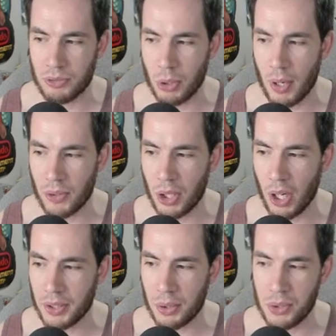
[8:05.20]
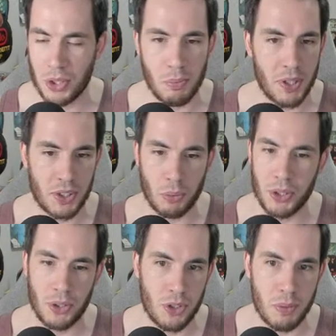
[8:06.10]
for whoever got those you missed the
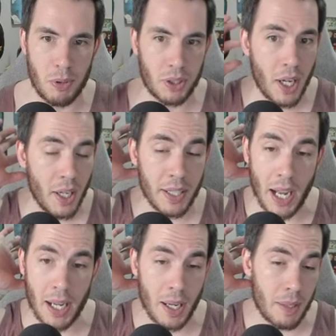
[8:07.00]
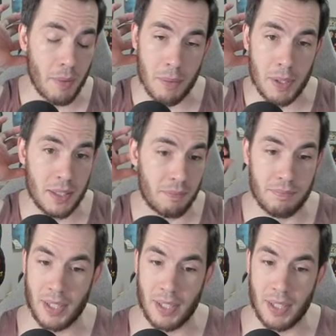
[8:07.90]
wizardry book yeah i i mean